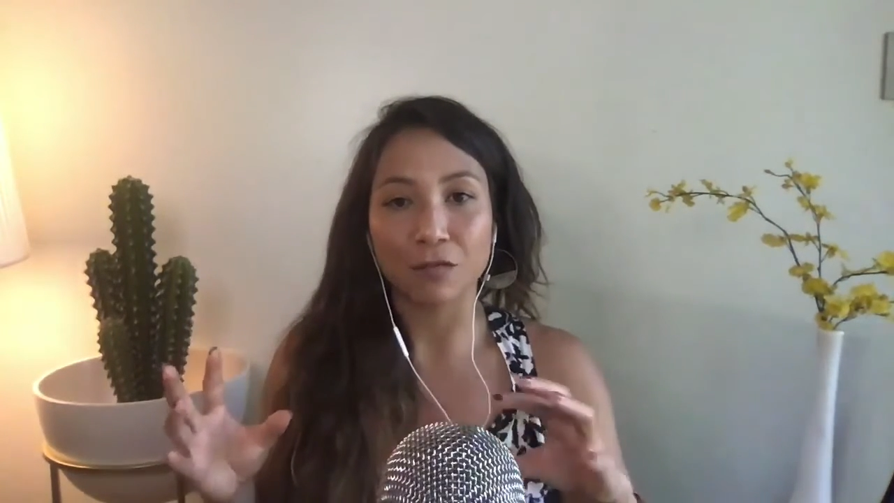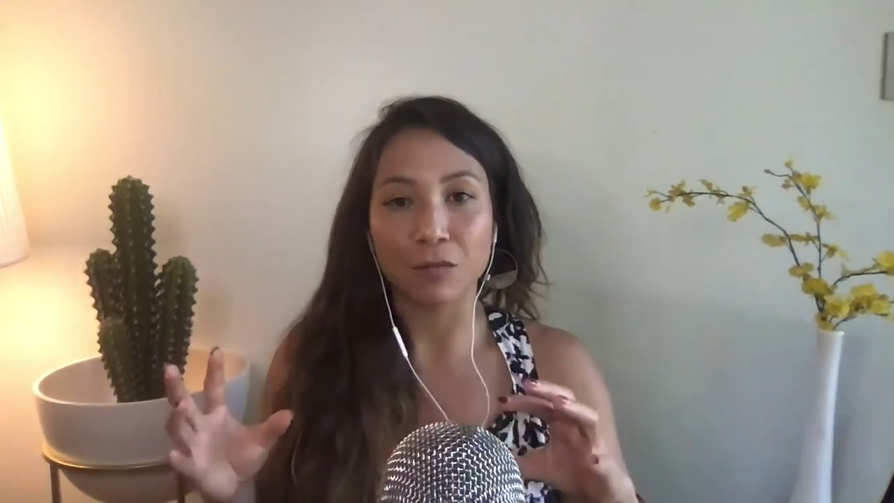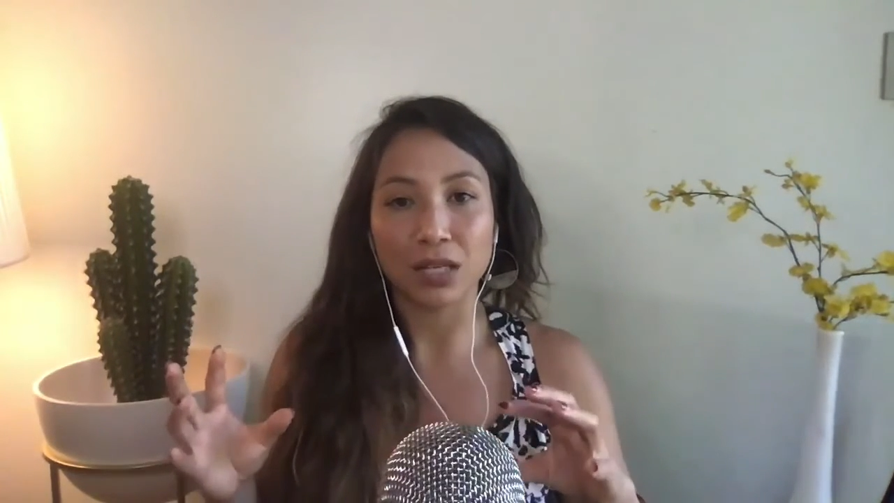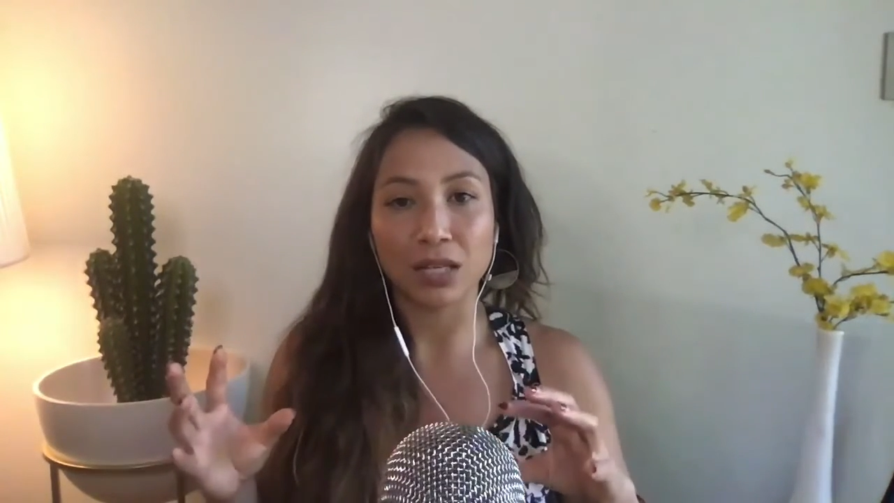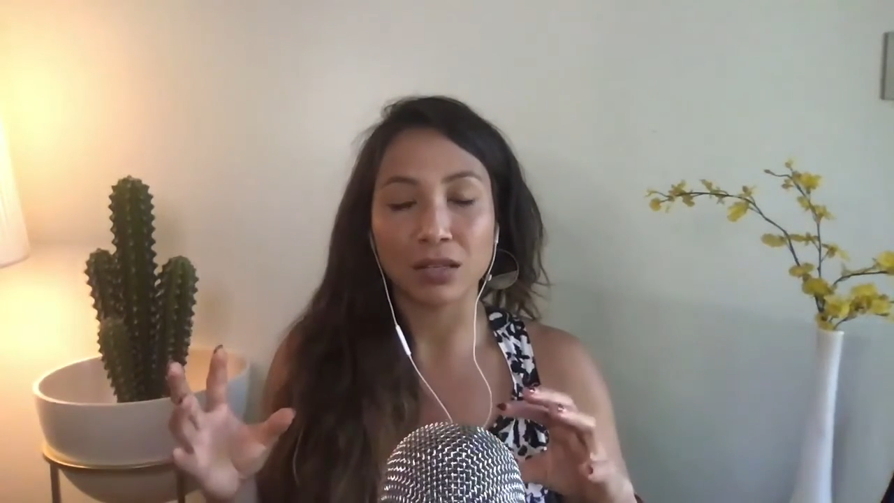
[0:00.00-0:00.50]

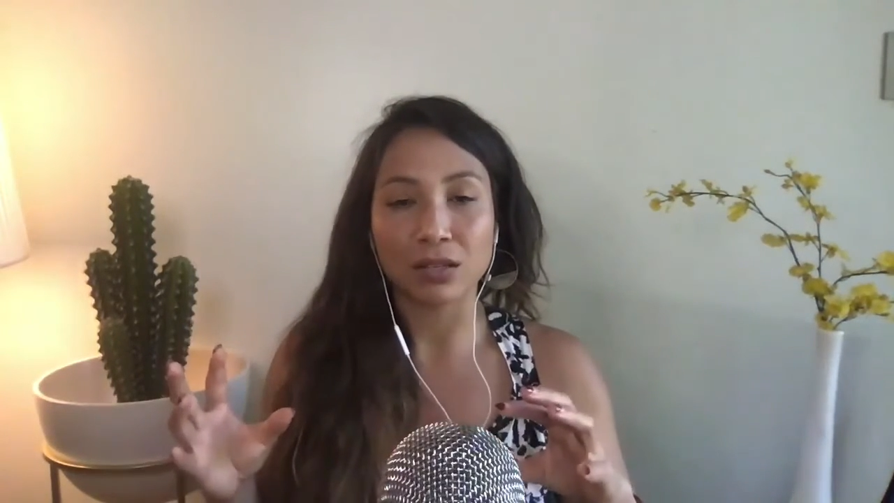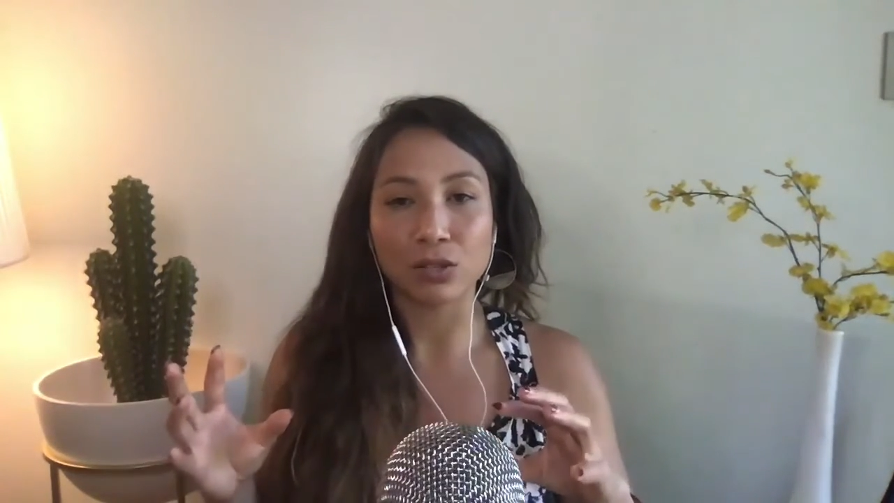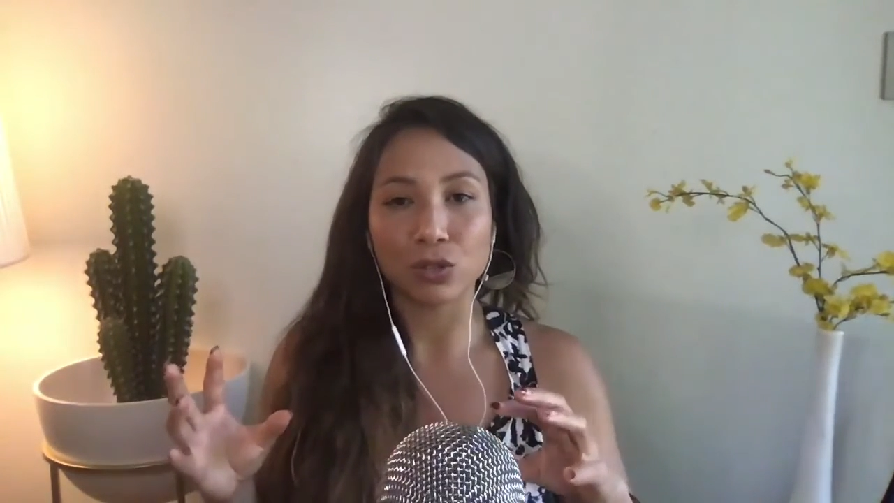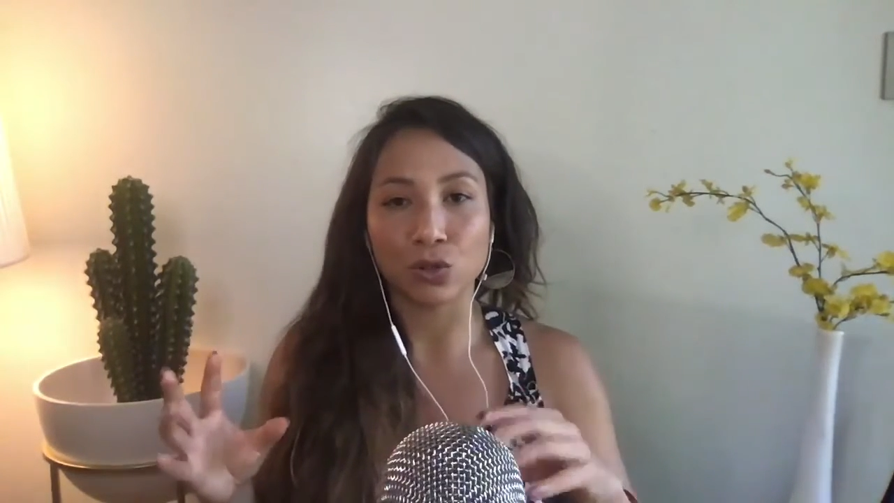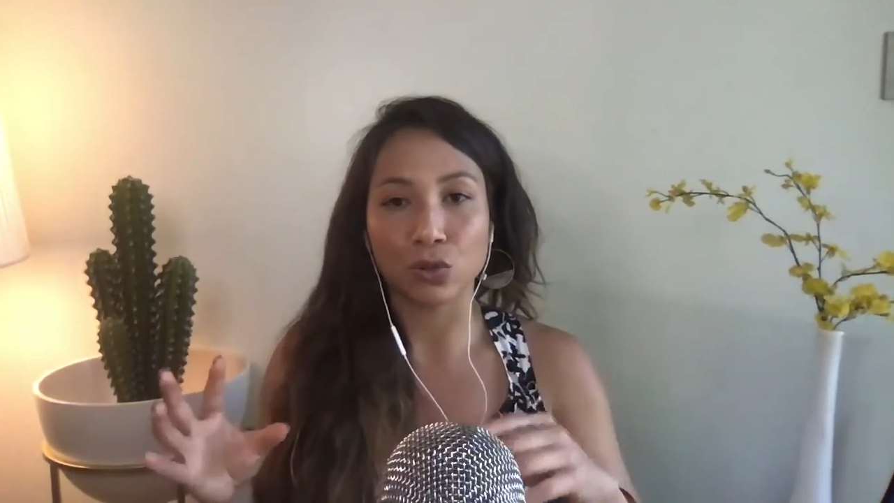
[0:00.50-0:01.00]

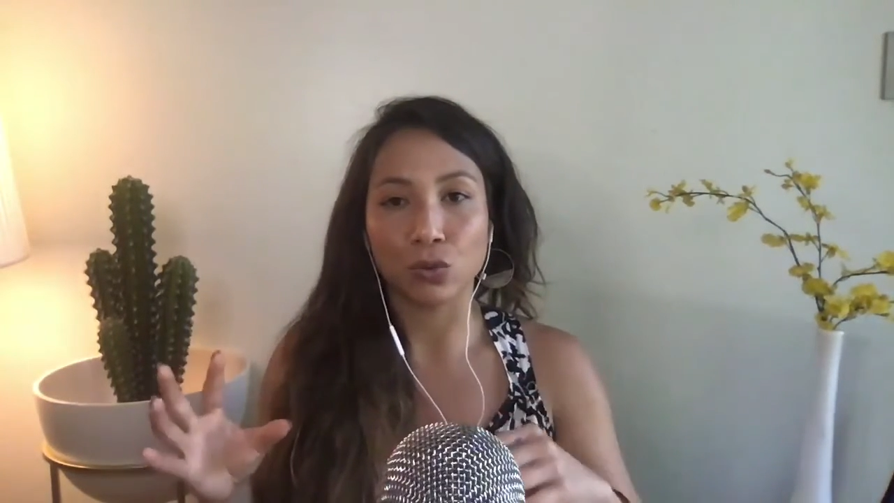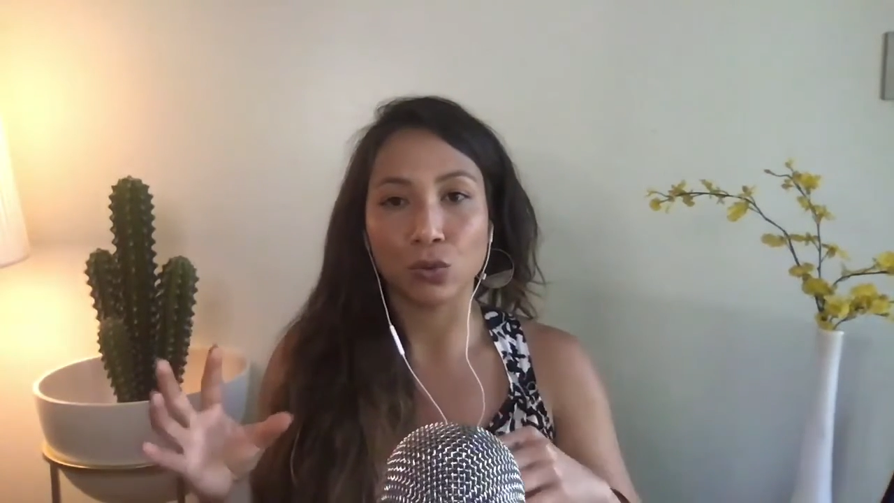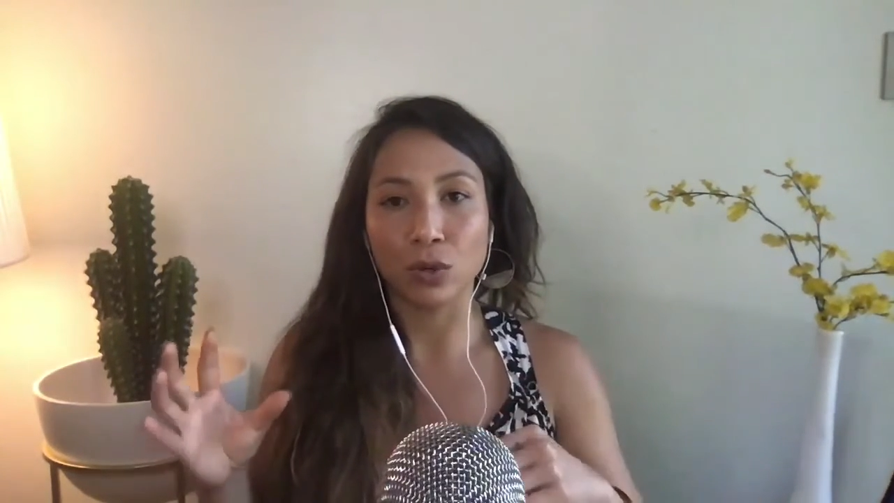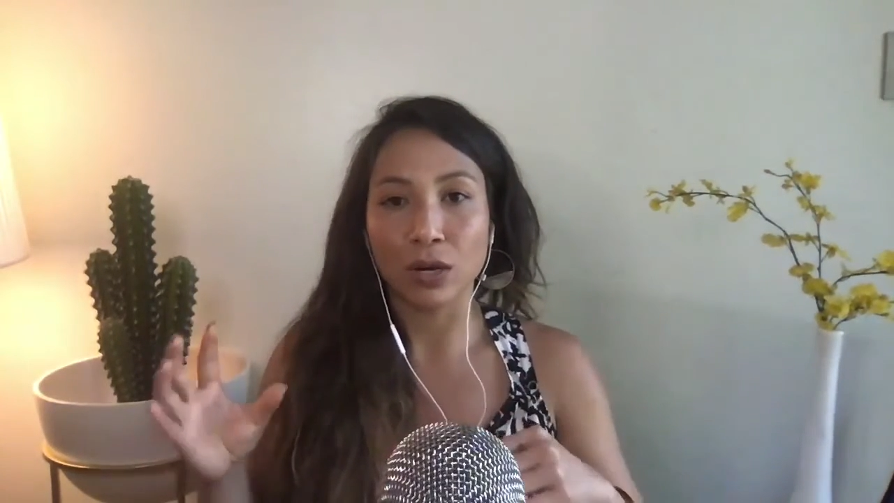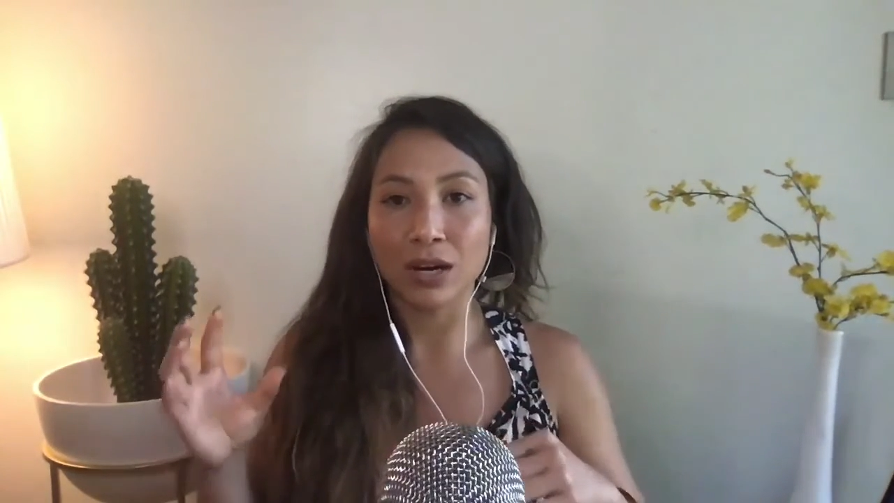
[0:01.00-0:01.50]
meetings to